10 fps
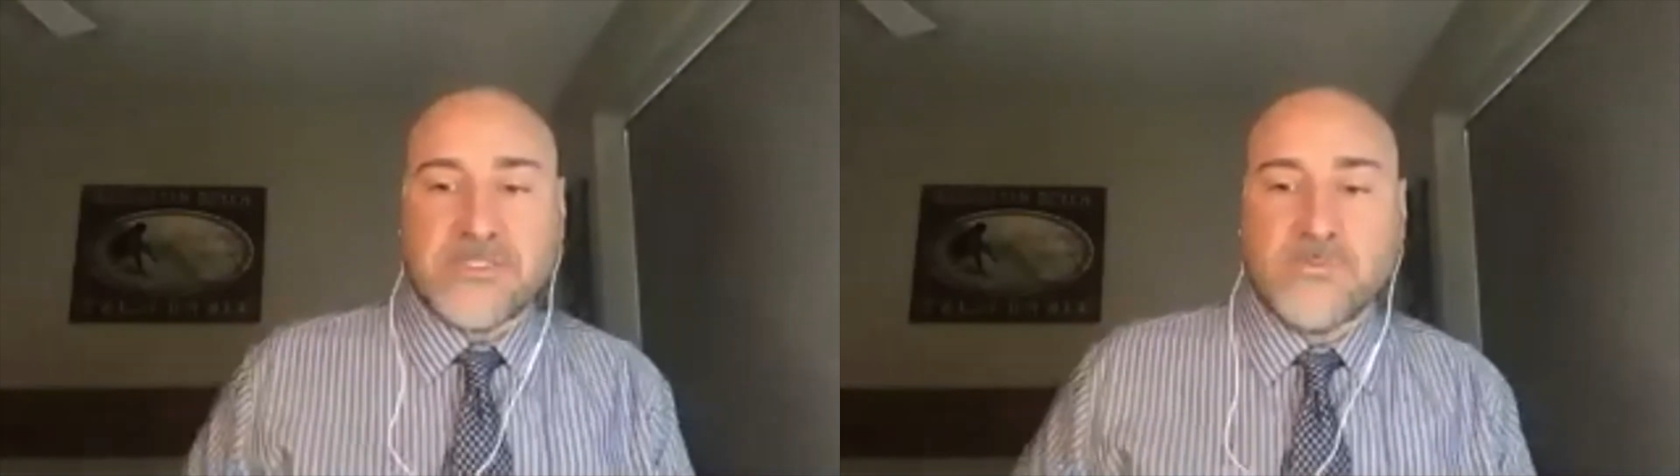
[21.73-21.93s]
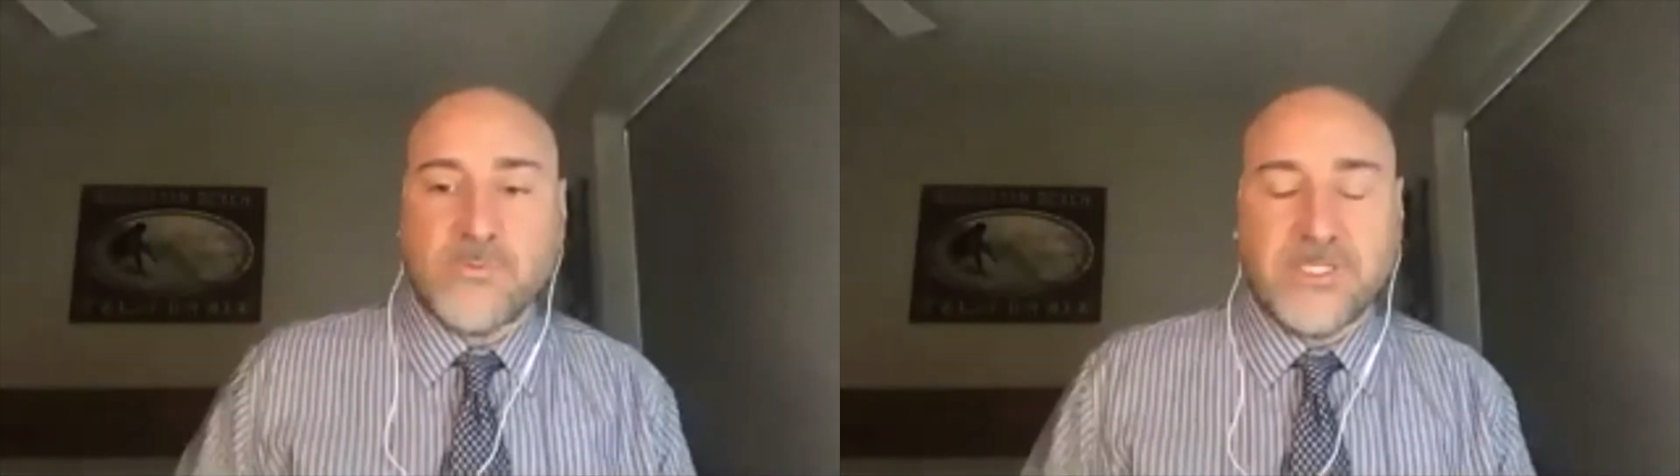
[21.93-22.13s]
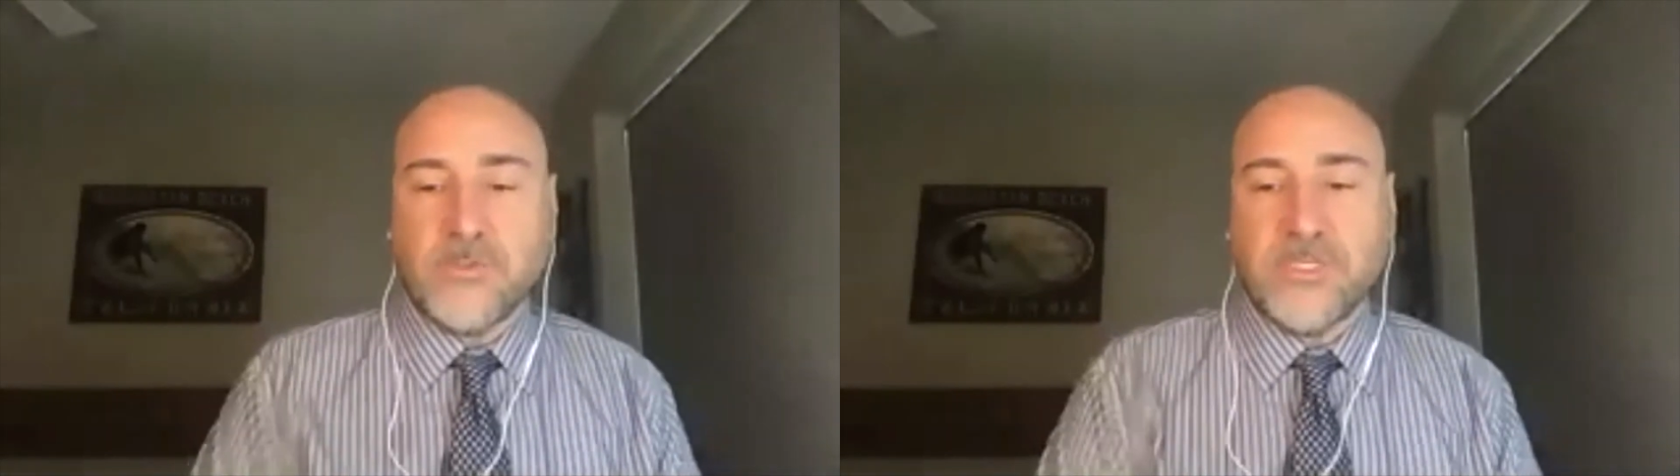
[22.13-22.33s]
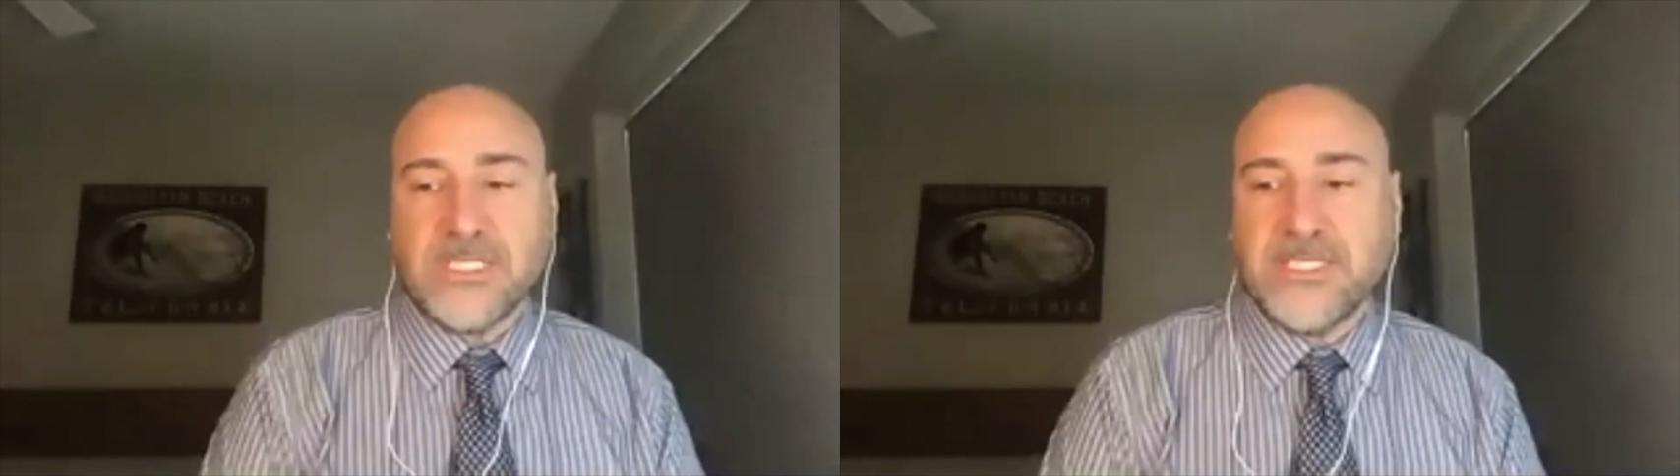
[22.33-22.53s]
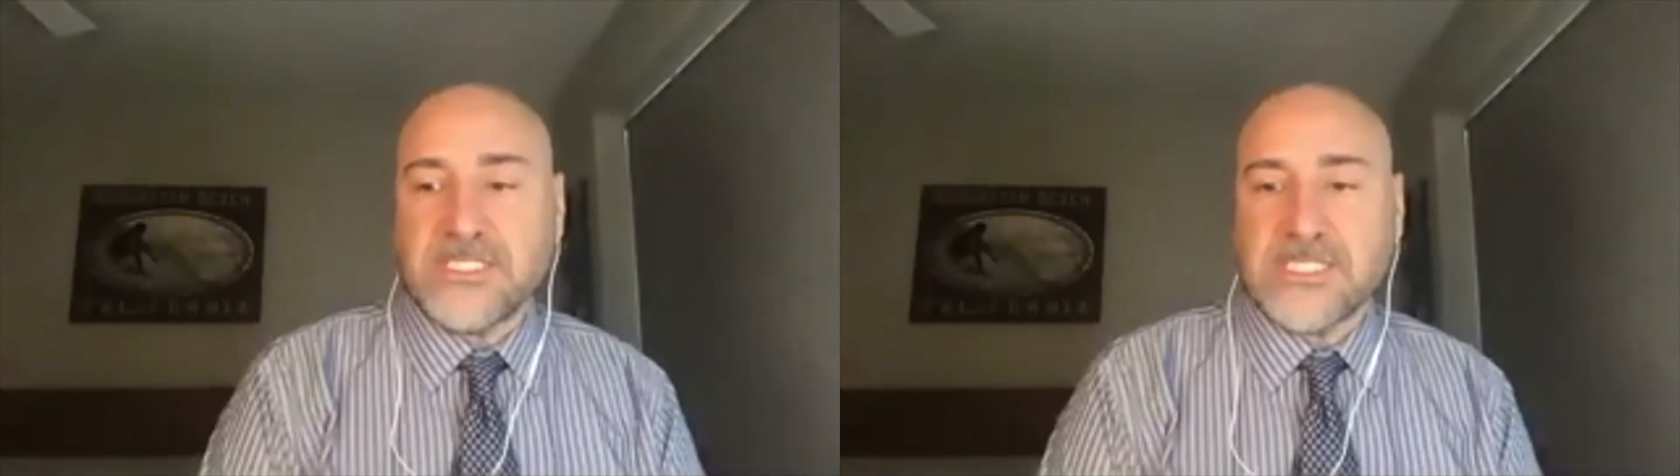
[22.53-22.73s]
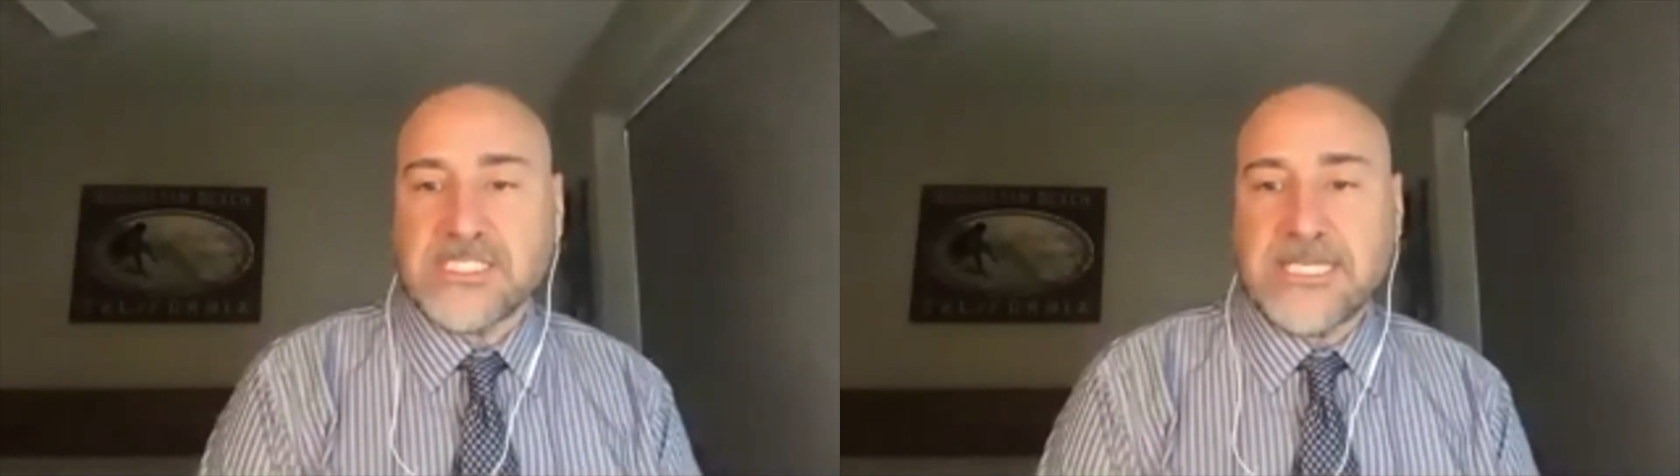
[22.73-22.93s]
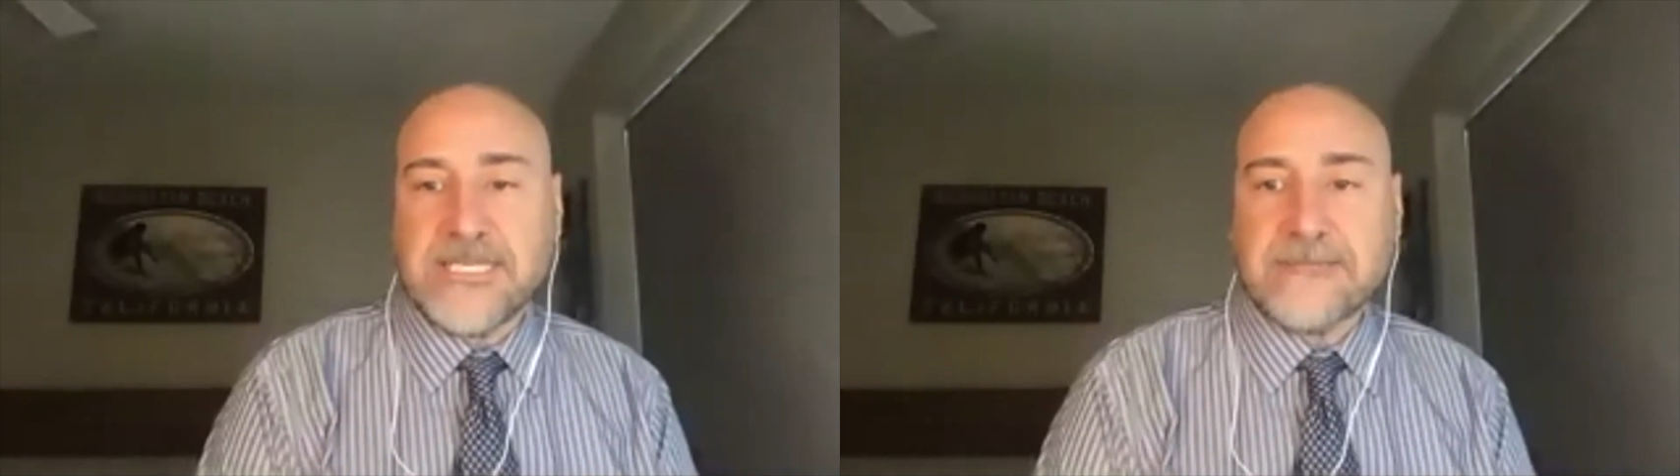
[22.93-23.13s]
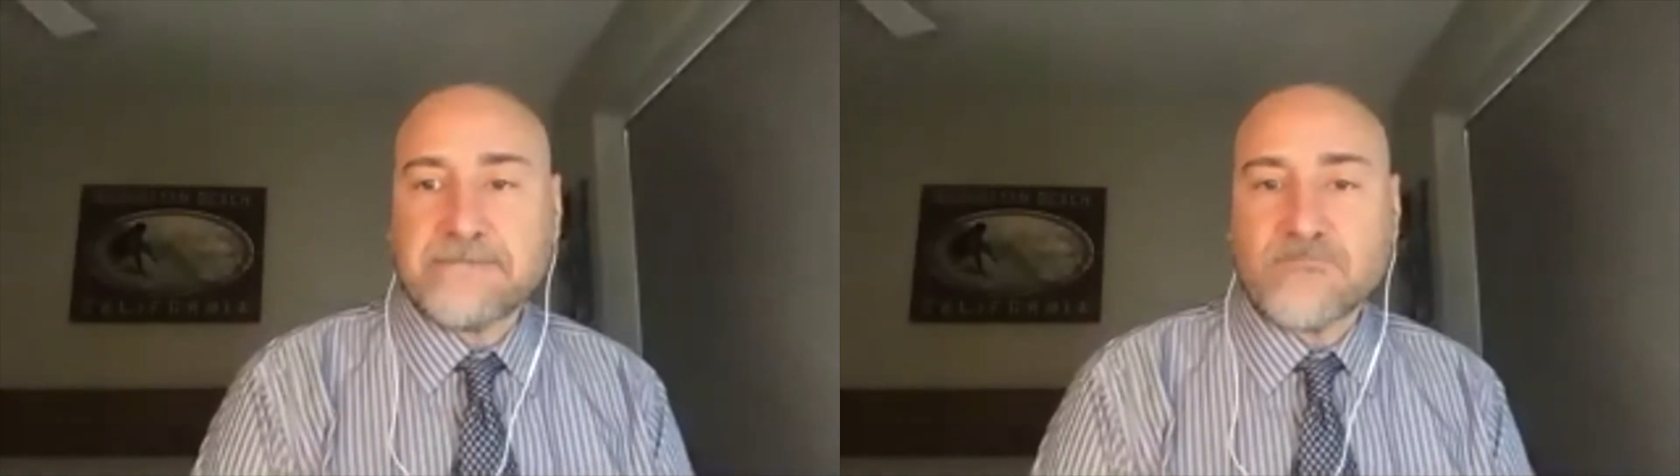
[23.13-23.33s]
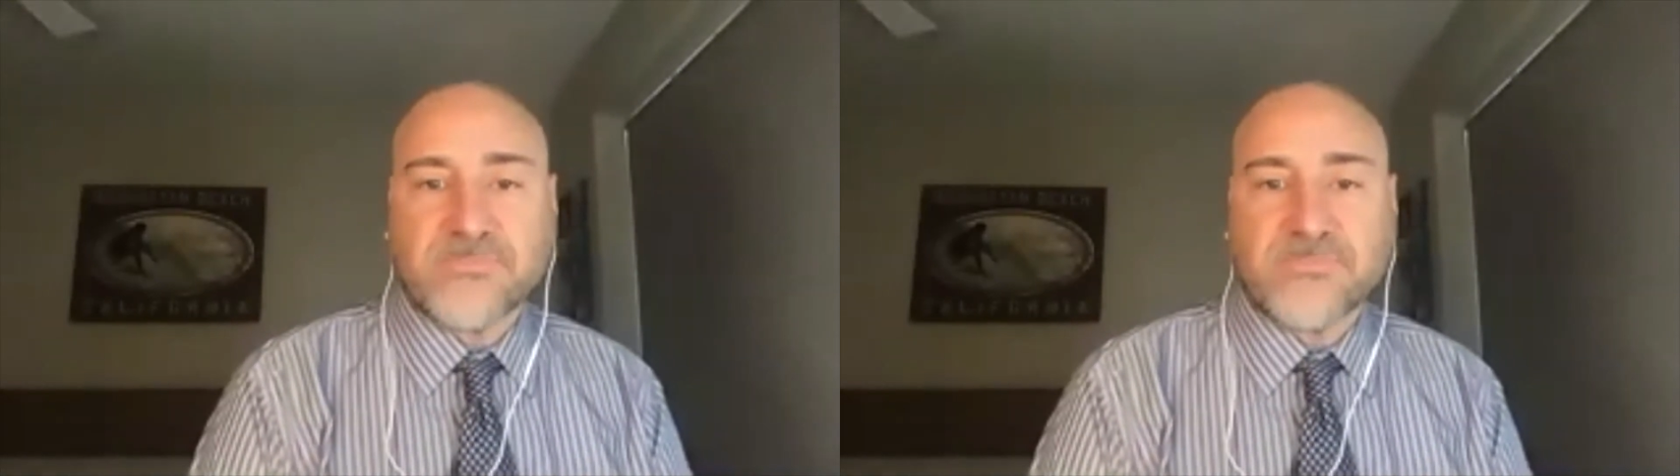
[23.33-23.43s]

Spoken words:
is really quickly, is just like,